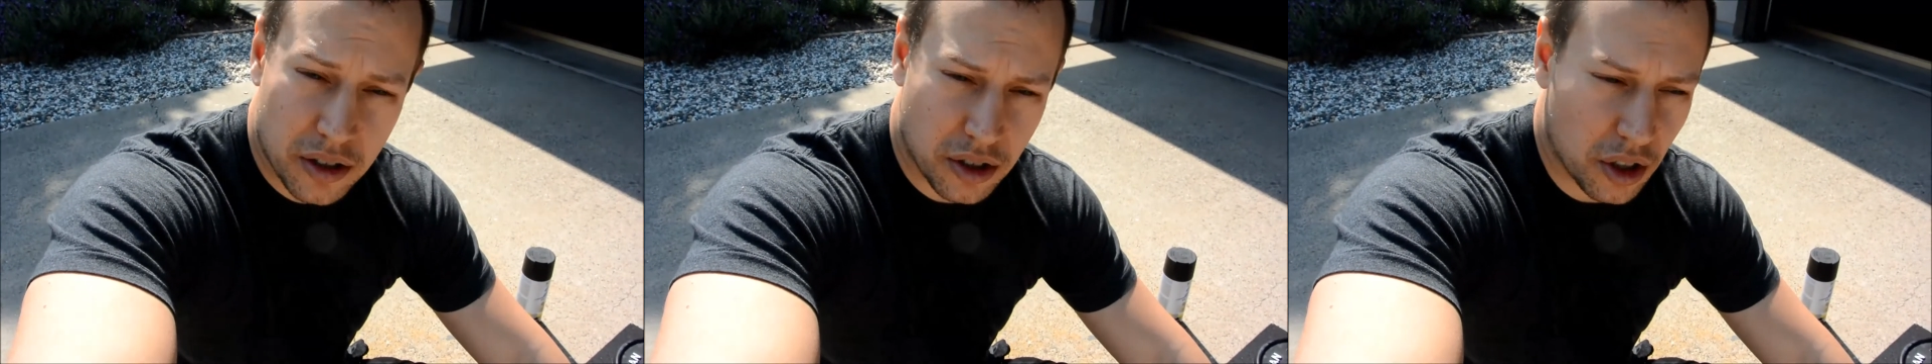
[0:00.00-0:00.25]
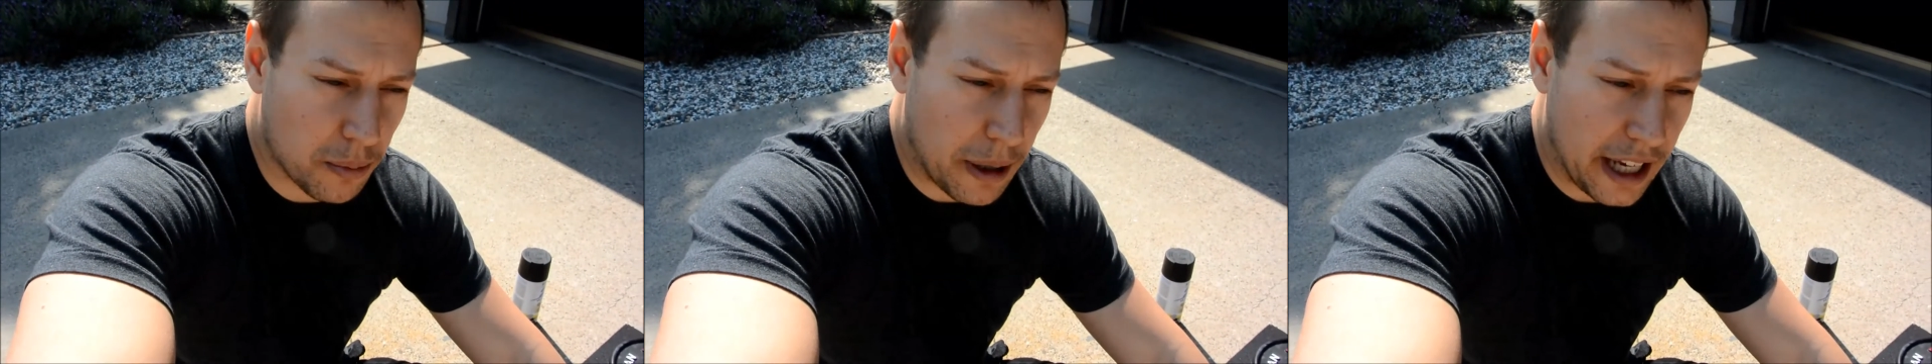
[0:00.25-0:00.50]

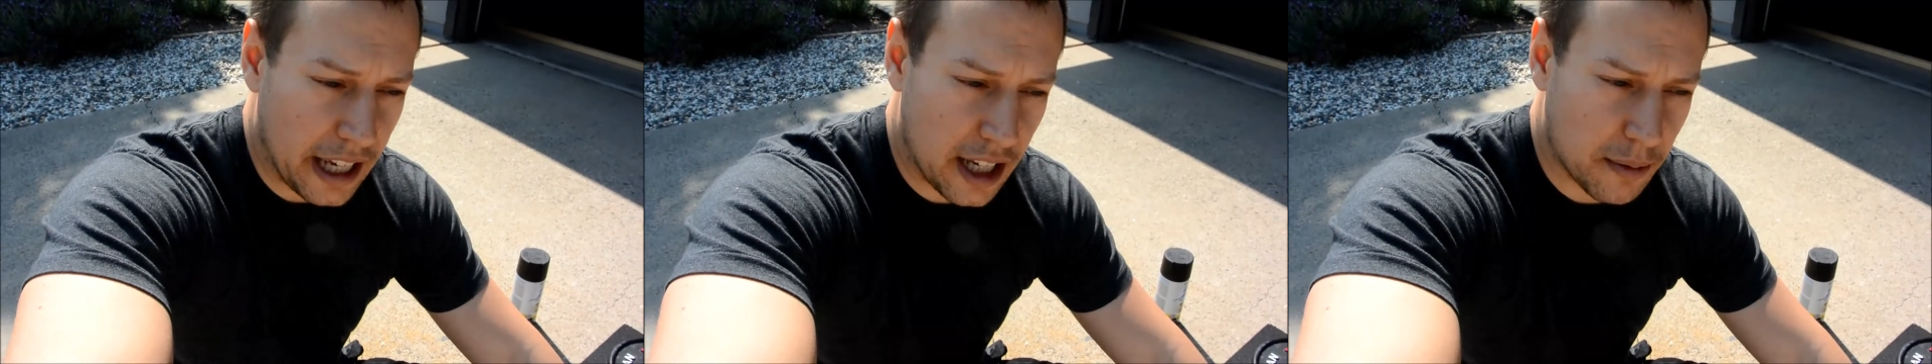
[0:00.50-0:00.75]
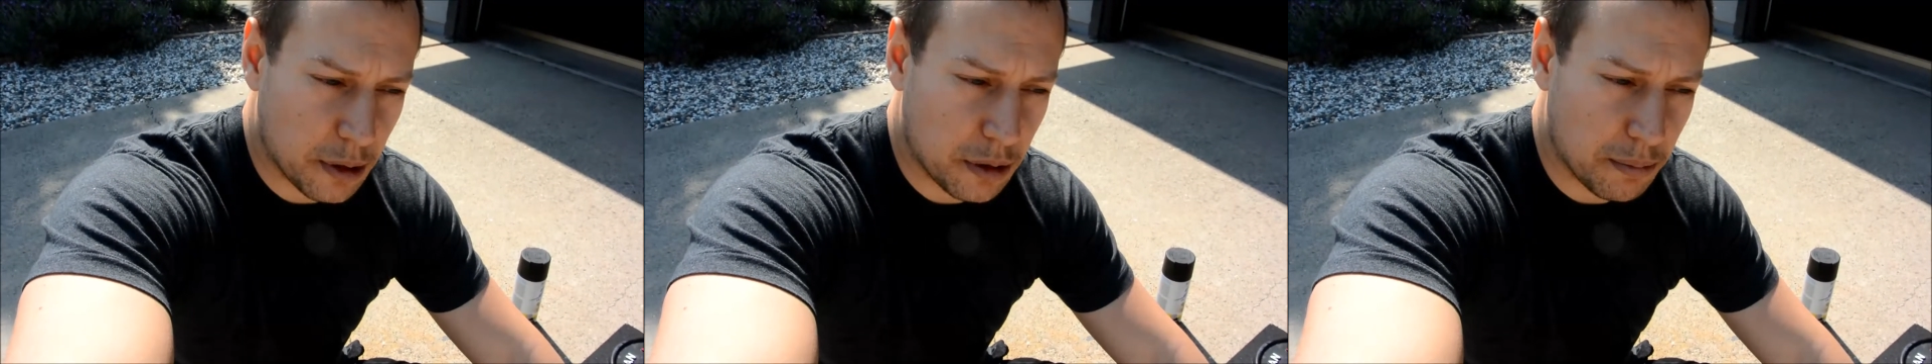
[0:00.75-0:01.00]
so my
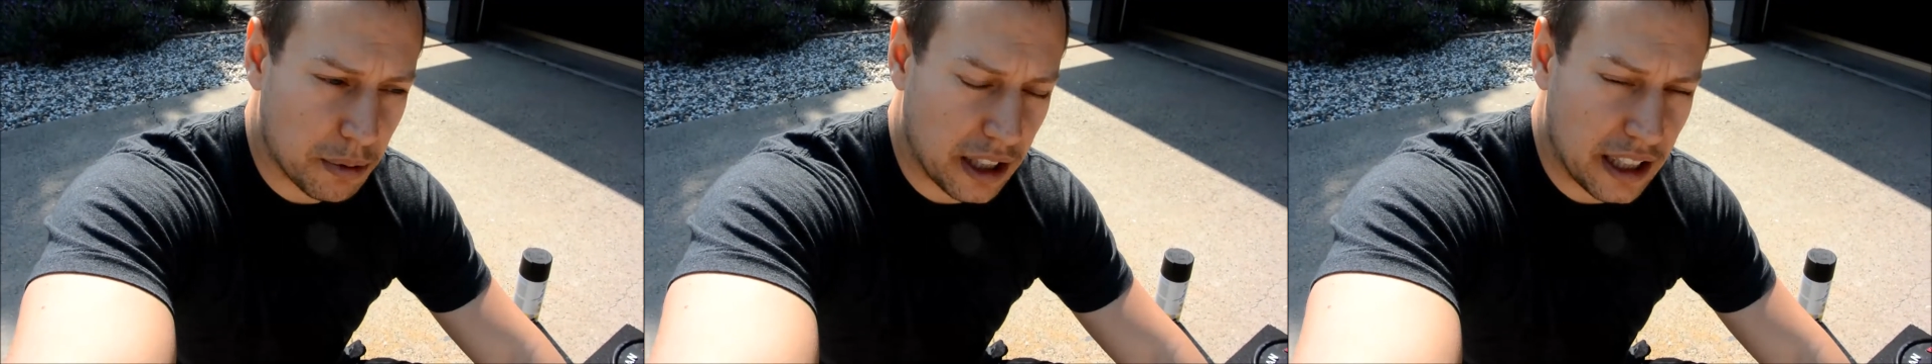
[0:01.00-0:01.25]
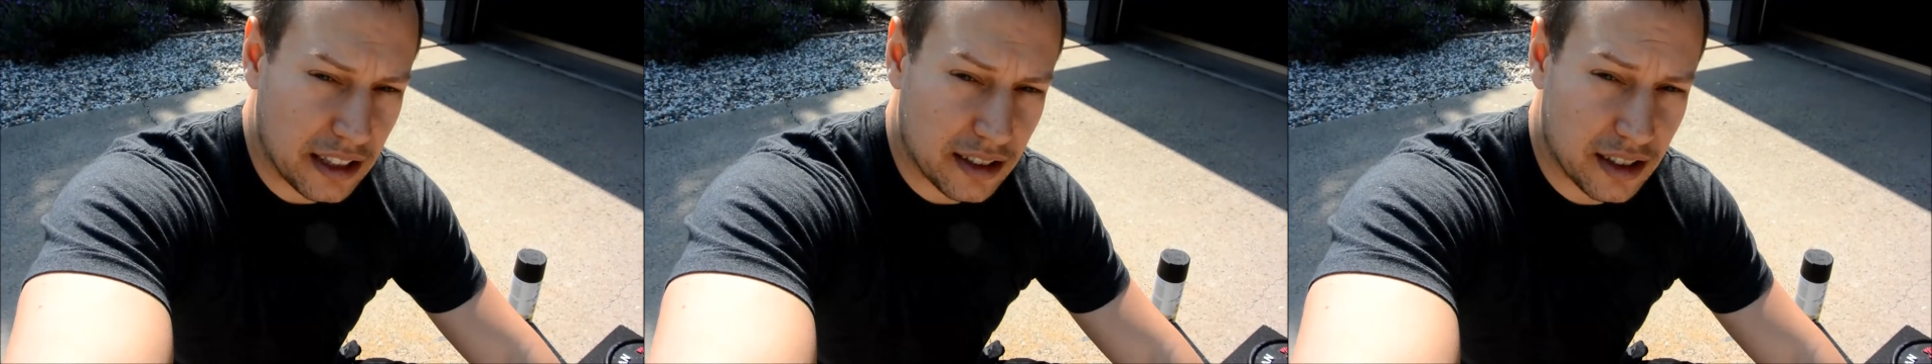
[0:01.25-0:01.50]
hammered
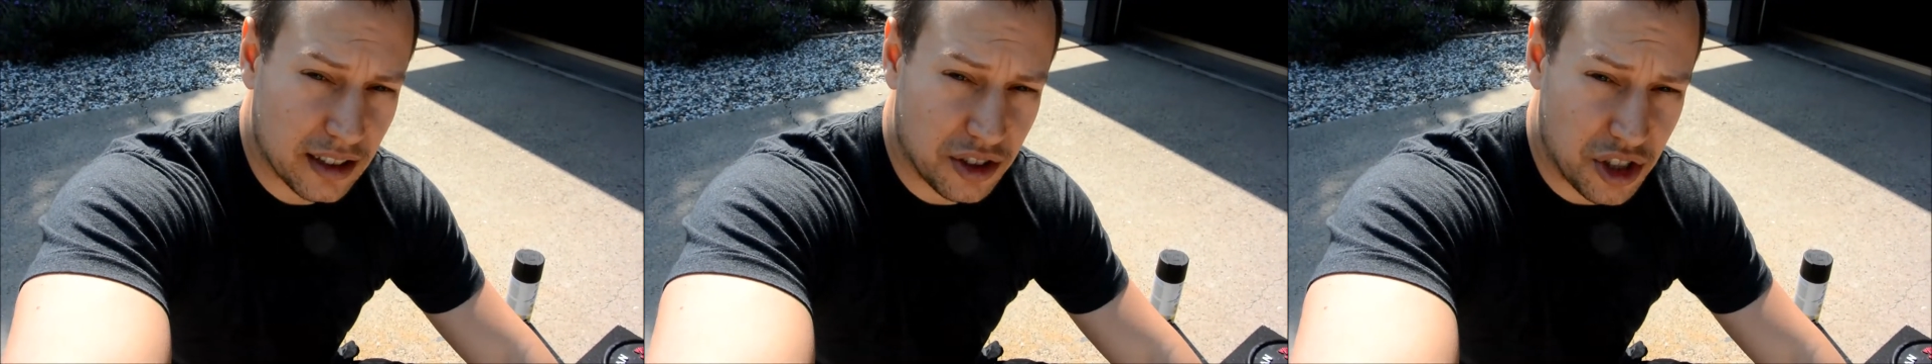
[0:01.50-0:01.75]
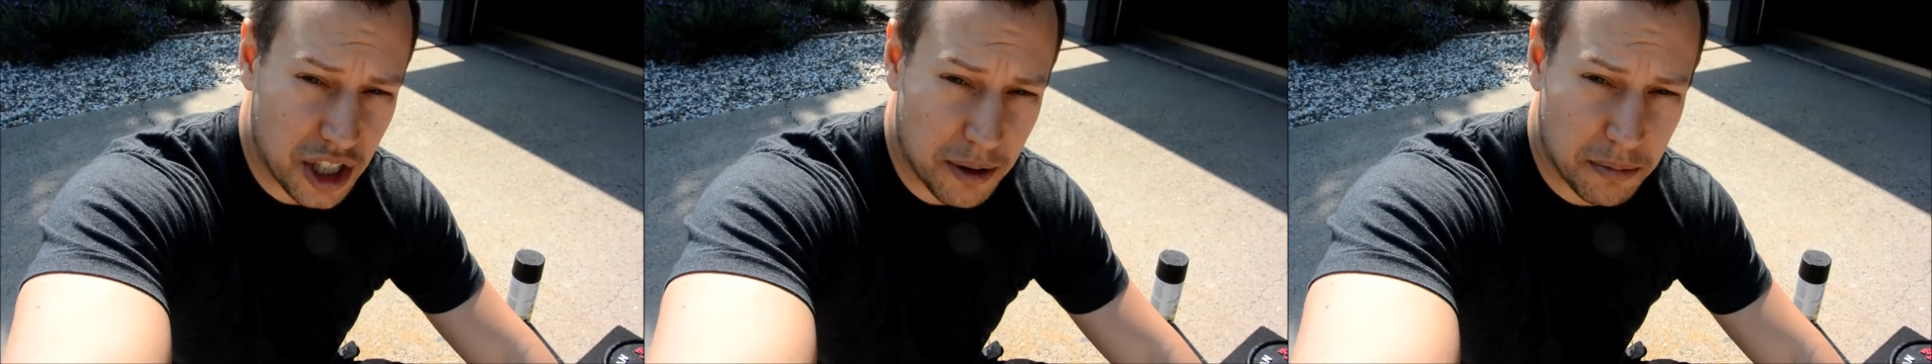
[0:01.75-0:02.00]
plates
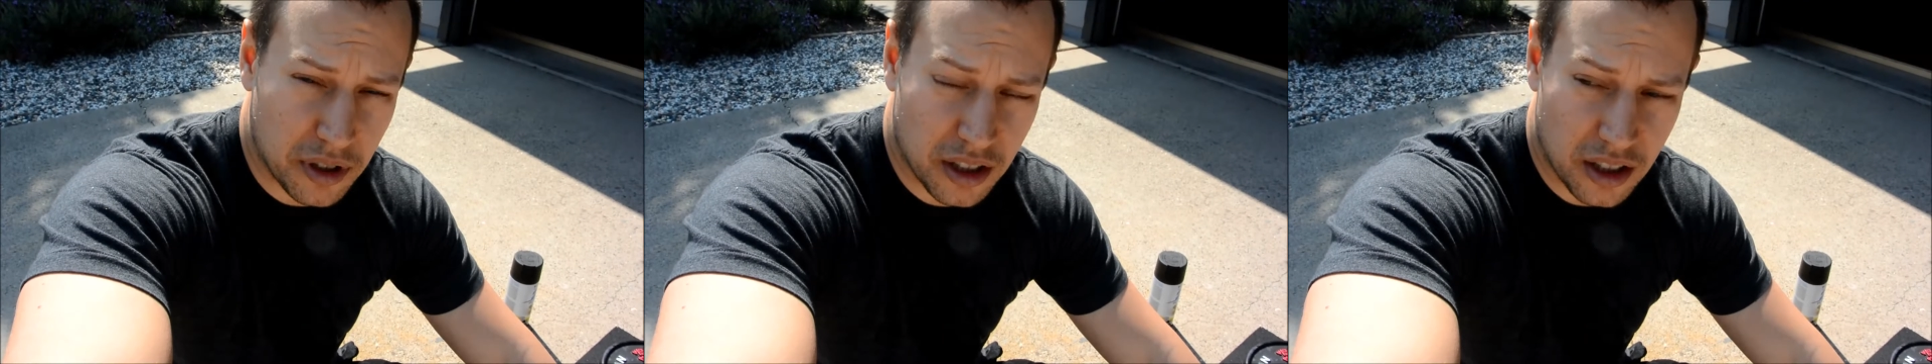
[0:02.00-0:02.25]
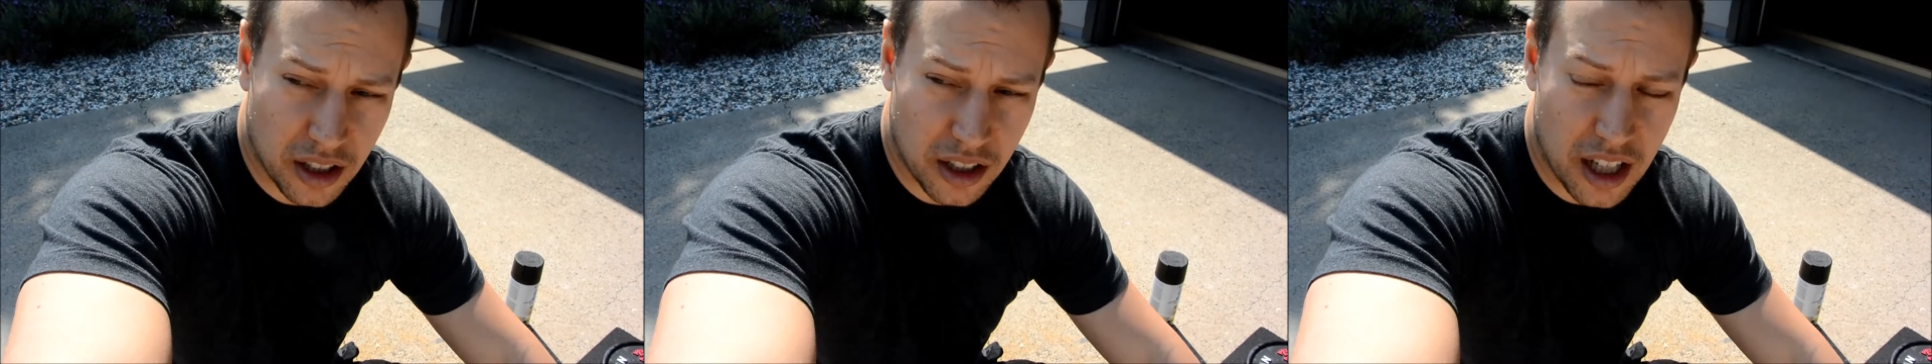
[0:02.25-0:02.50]
chipped
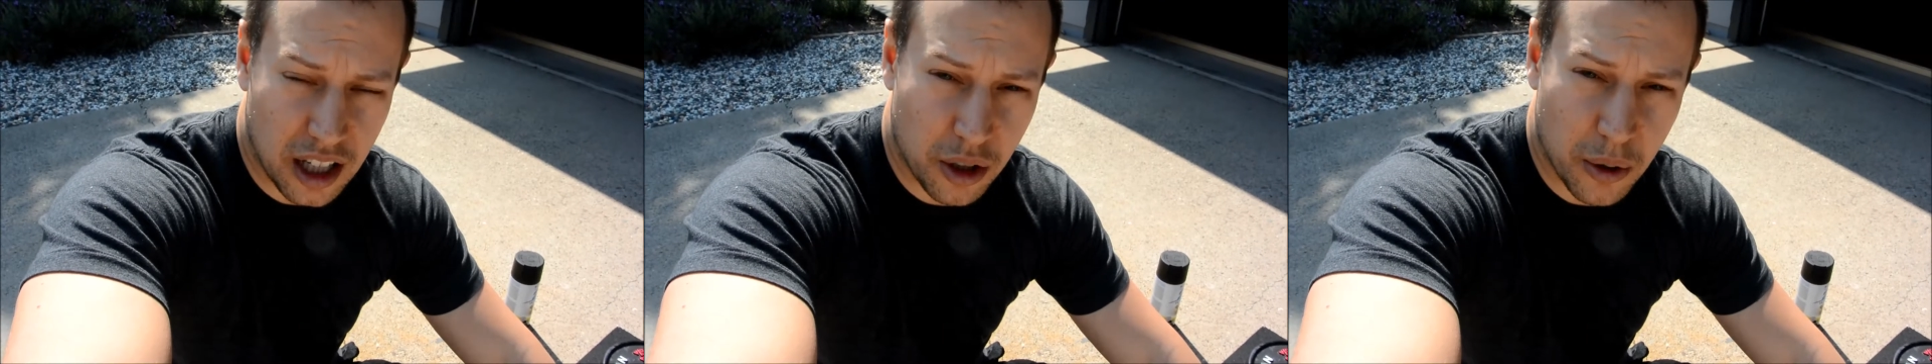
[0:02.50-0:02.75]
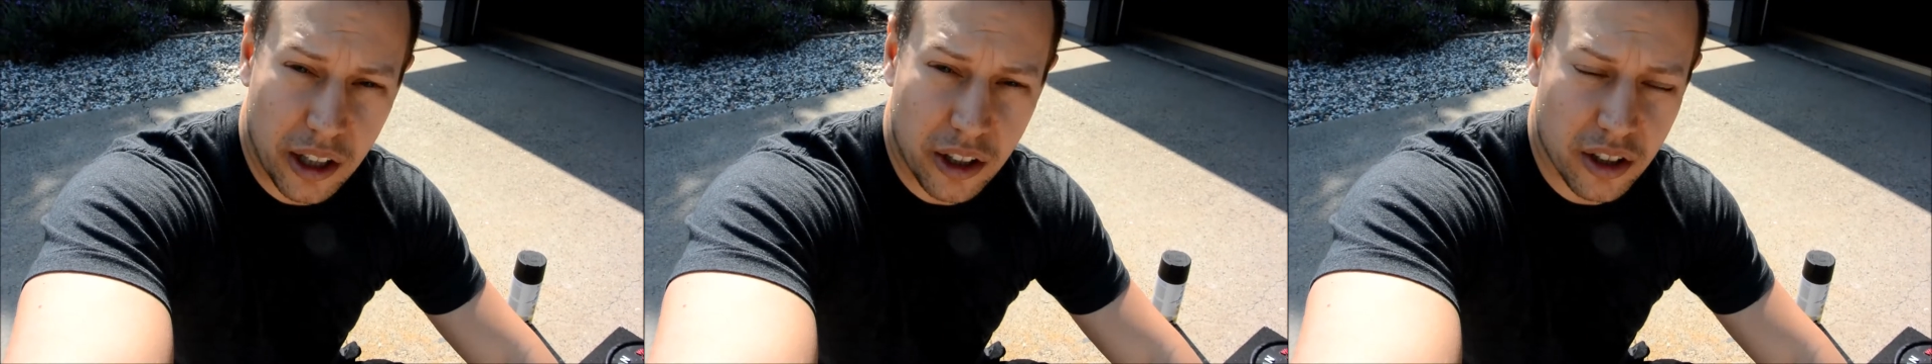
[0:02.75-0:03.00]
a lot
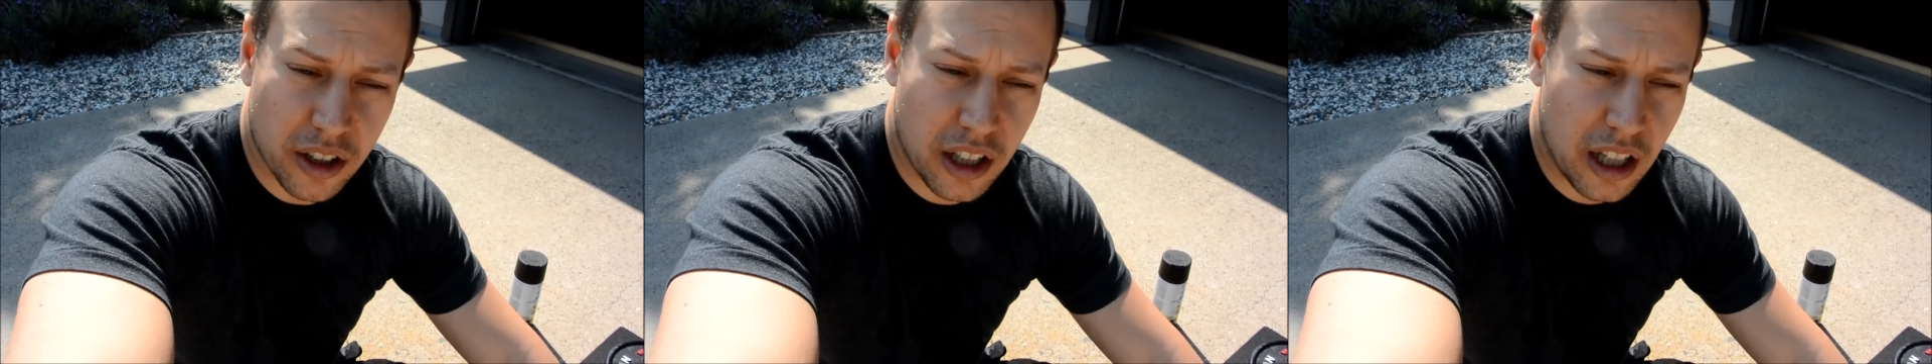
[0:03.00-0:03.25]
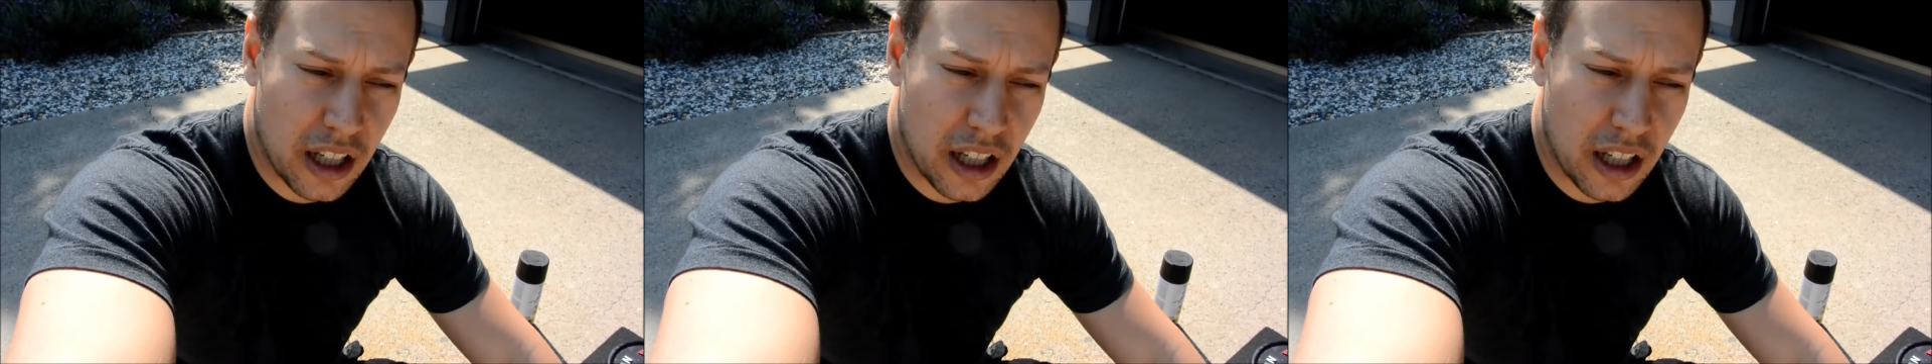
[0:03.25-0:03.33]
quicker,